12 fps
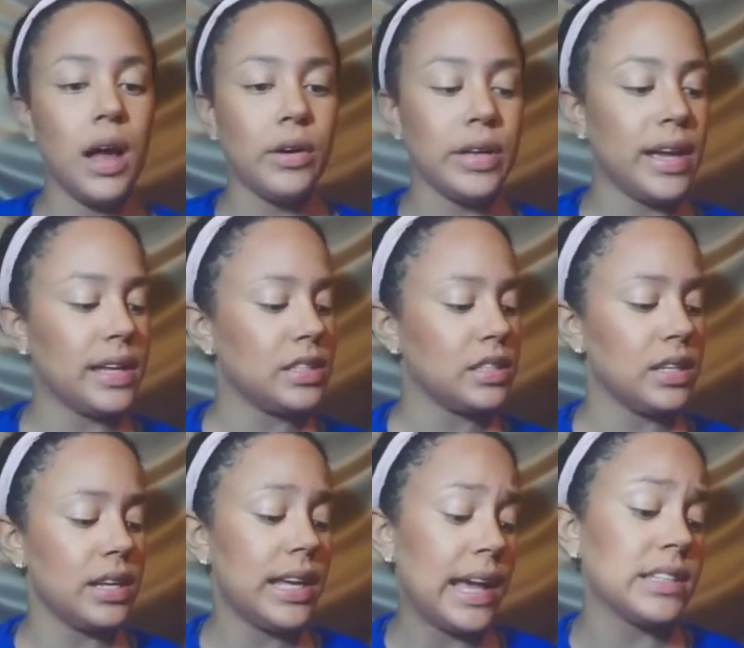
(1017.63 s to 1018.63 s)
How he
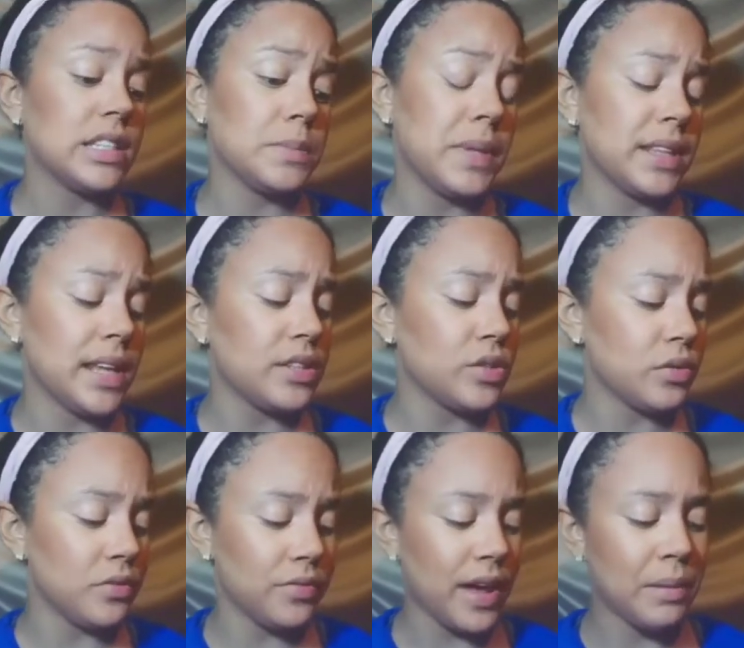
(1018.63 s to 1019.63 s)
has explained that his
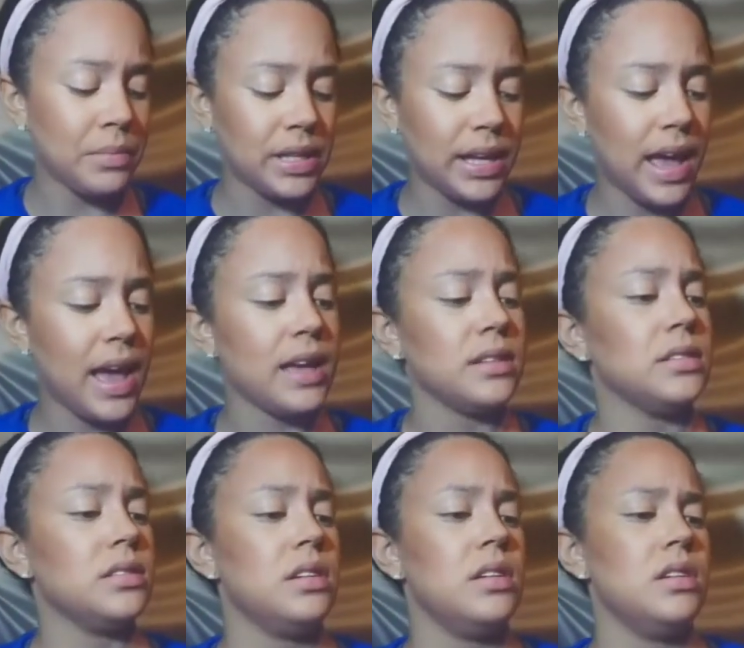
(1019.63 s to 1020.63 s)
own family
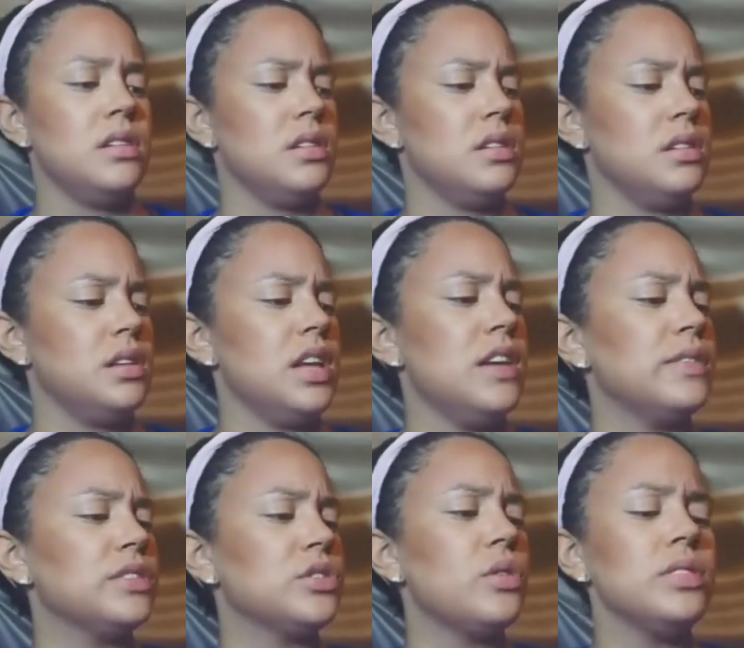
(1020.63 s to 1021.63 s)
has
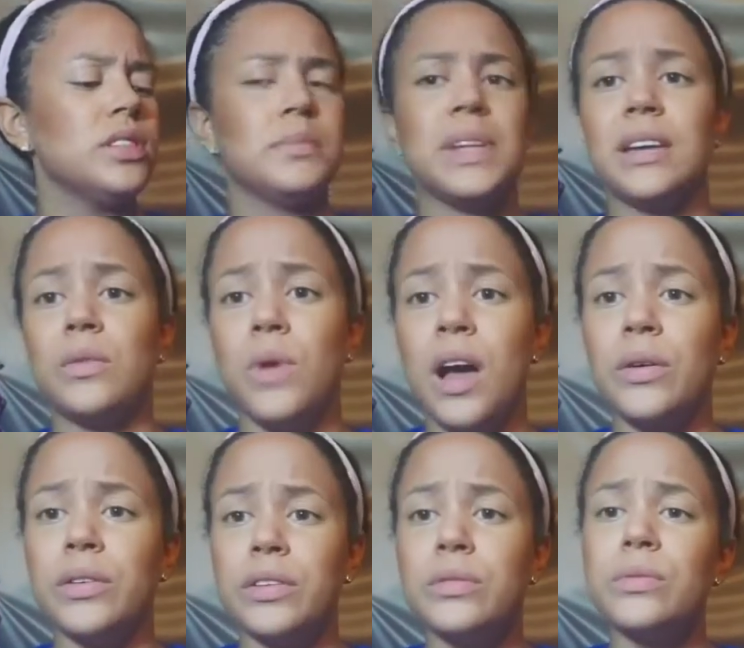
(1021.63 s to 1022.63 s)
even told him, like,
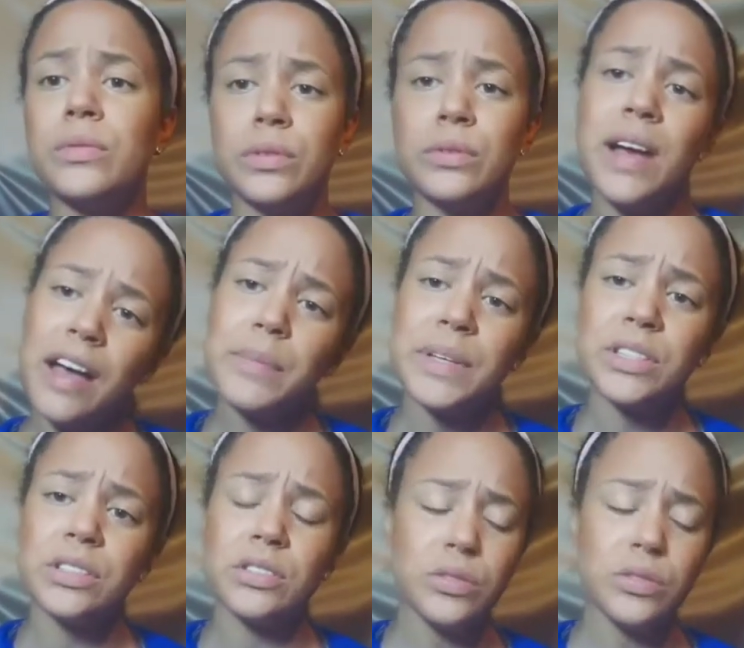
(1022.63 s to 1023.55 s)
wow, you have